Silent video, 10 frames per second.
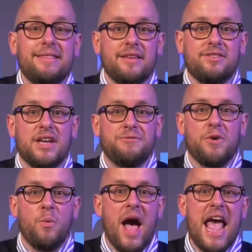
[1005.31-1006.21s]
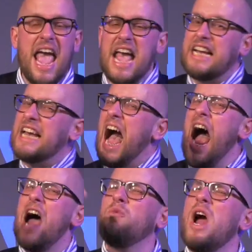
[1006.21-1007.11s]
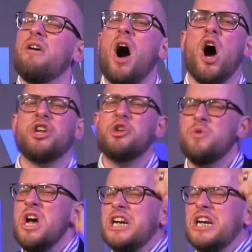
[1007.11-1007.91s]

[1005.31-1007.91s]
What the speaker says: the stuff away and God, where are you?